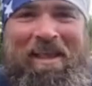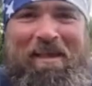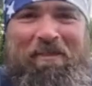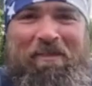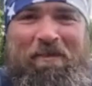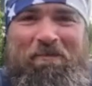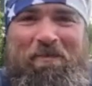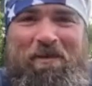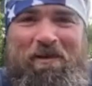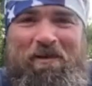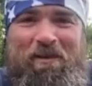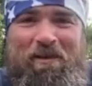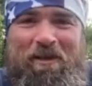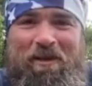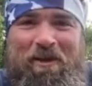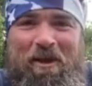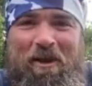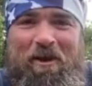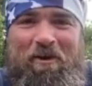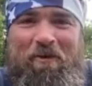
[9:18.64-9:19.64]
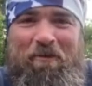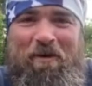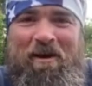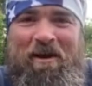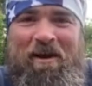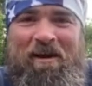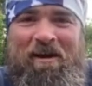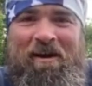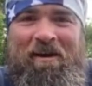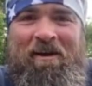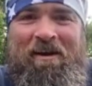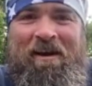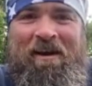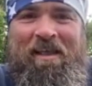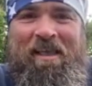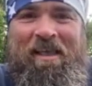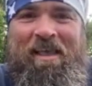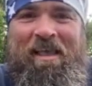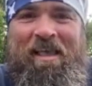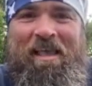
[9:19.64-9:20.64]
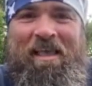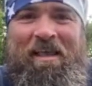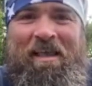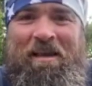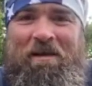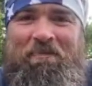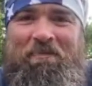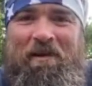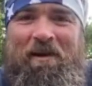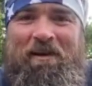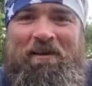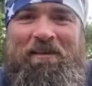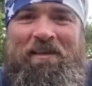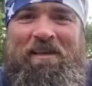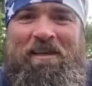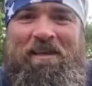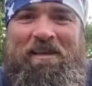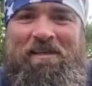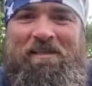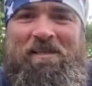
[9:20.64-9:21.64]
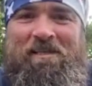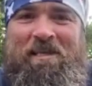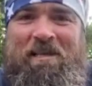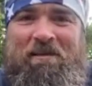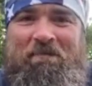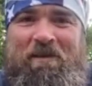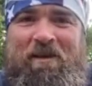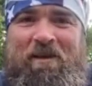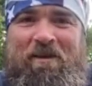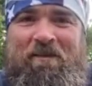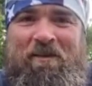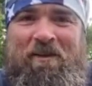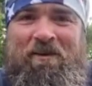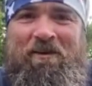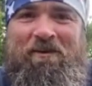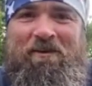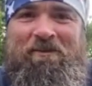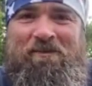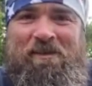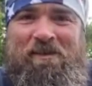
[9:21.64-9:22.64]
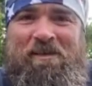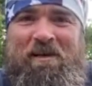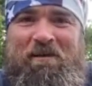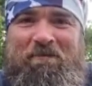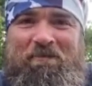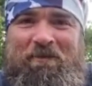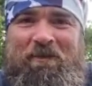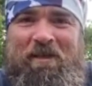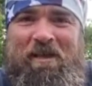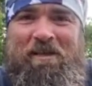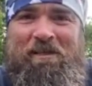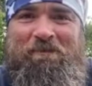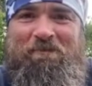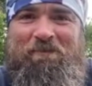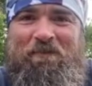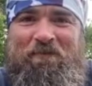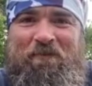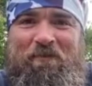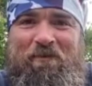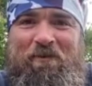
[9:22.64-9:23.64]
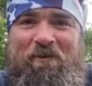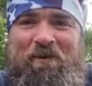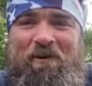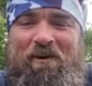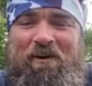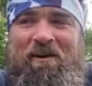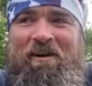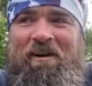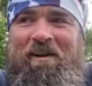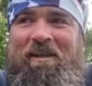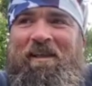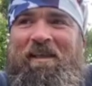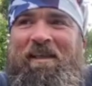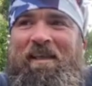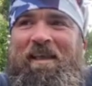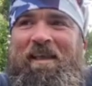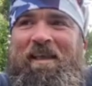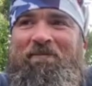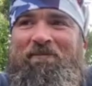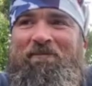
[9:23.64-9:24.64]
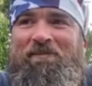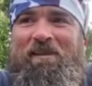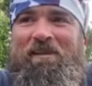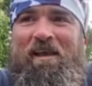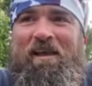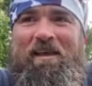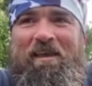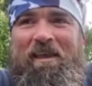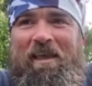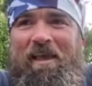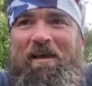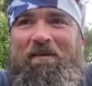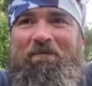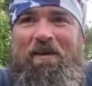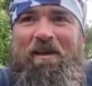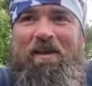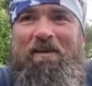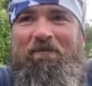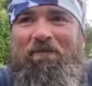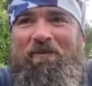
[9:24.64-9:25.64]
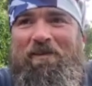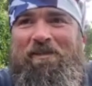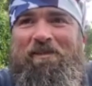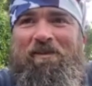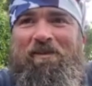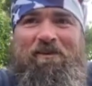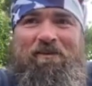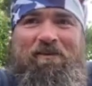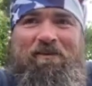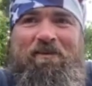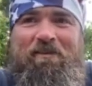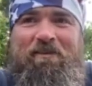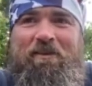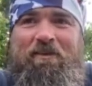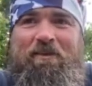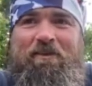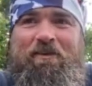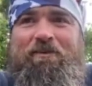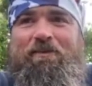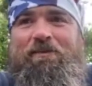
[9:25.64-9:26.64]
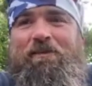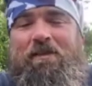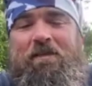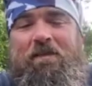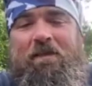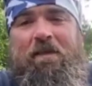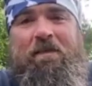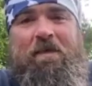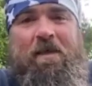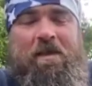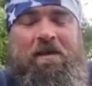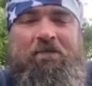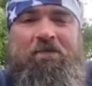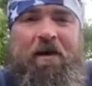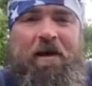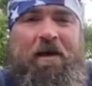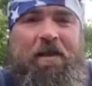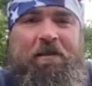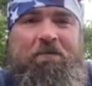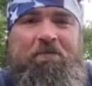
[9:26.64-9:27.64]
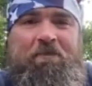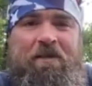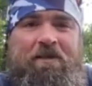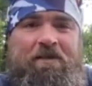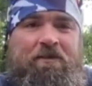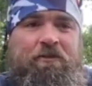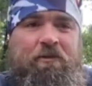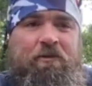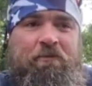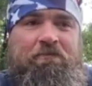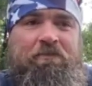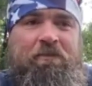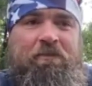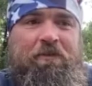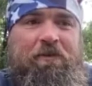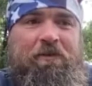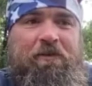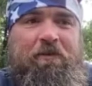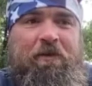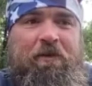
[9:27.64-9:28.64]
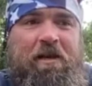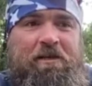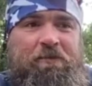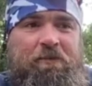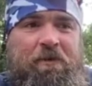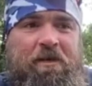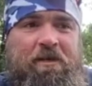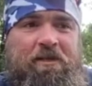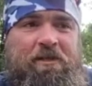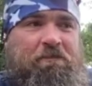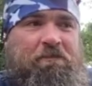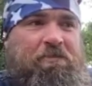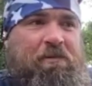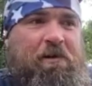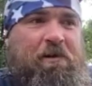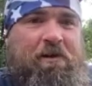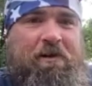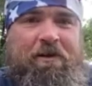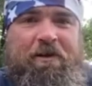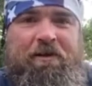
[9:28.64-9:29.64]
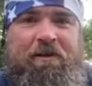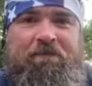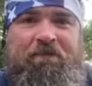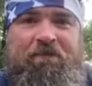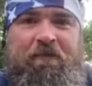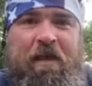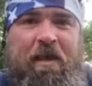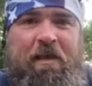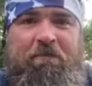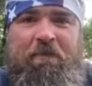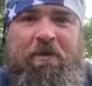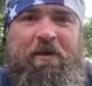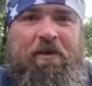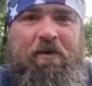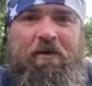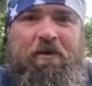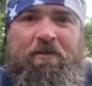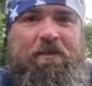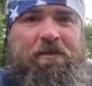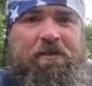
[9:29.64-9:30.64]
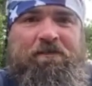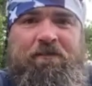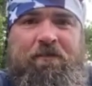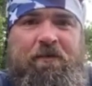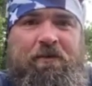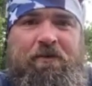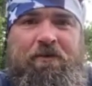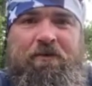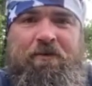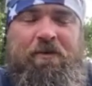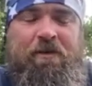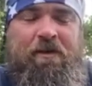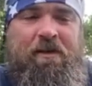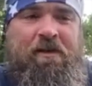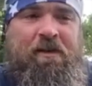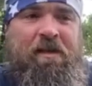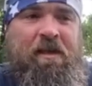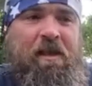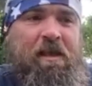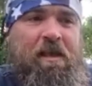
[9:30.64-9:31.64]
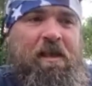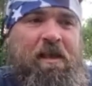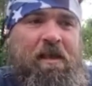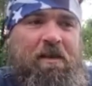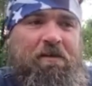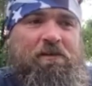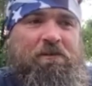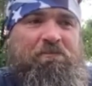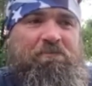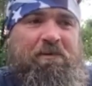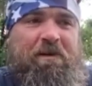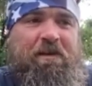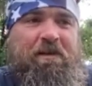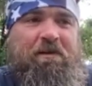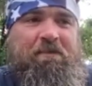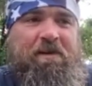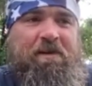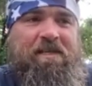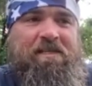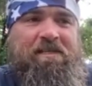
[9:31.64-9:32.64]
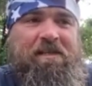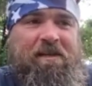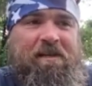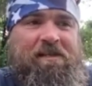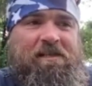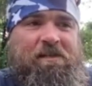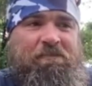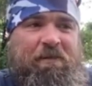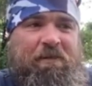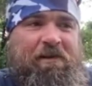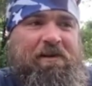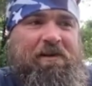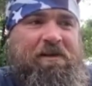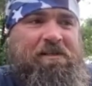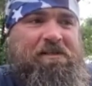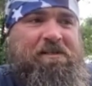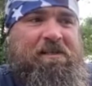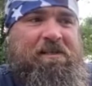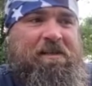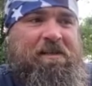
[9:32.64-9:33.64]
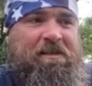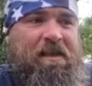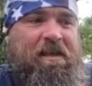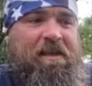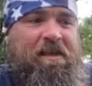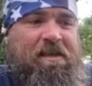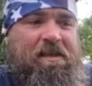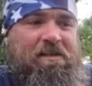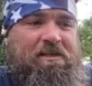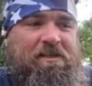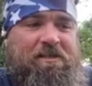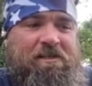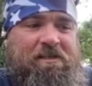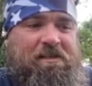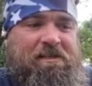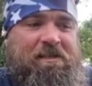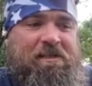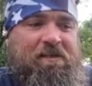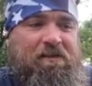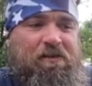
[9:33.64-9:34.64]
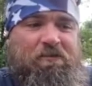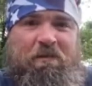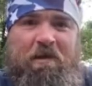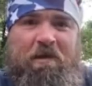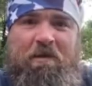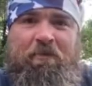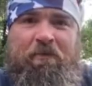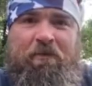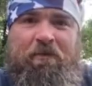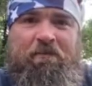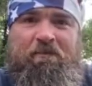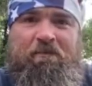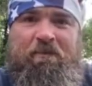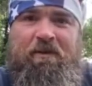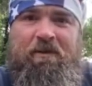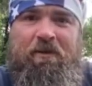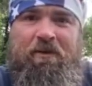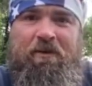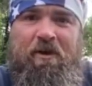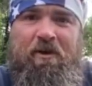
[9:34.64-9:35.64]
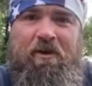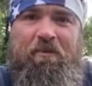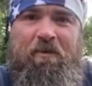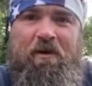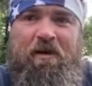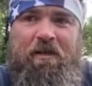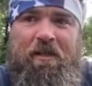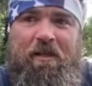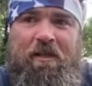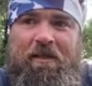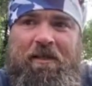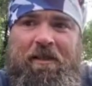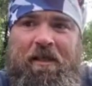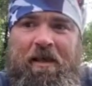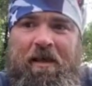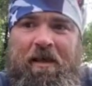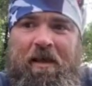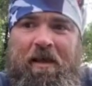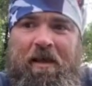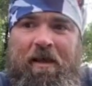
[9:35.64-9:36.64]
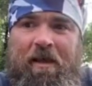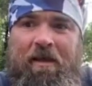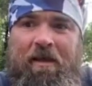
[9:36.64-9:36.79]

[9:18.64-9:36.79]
in the middle of nowhere. And apparently he had seen me on the news a couple days before and was like, "Yeah, man, we saw you on the news." And then they invited me to their graduation party and fed me all this food. And it was a pretty amazing experience that day just to see those people in the middle of nowhere like that.